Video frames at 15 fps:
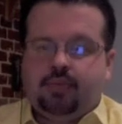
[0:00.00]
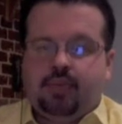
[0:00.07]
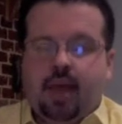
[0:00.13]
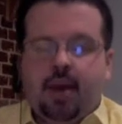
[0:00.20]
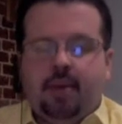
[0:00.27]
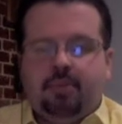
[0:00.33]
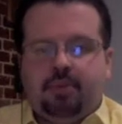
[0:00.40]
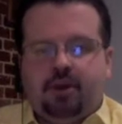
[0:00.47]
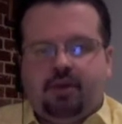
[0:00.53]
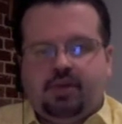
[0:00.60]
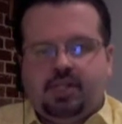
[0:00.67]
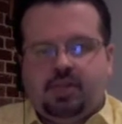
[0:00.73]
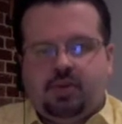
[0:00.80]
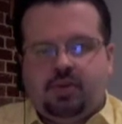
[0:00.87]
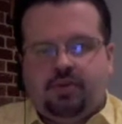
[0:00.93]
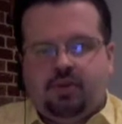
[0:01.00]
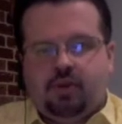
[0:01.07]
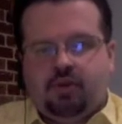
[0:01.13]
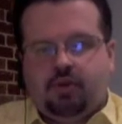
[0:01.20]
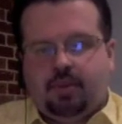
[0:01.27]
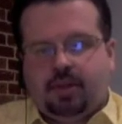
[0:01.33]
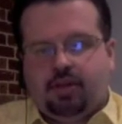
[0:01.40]
But obviously we've
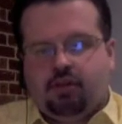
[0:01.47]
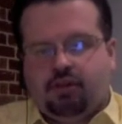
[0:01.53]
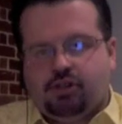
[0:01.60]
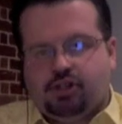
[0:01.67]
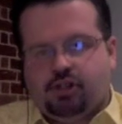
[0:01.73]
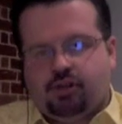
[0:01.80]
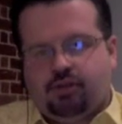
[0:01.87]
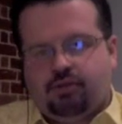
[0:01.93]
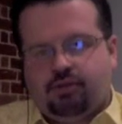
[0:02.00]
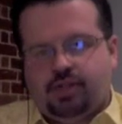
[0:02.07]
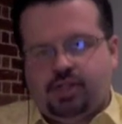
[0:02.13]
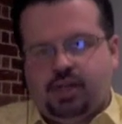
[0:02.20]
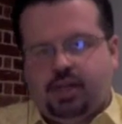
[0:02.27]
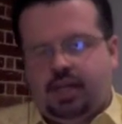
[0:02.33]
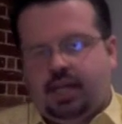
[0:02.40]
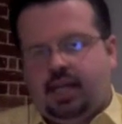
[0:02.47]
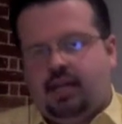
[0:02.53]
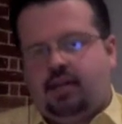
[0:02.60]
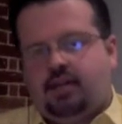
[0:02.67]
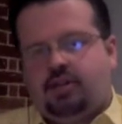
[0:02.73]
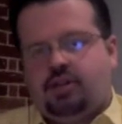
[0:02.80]
got Romain Grosjean returning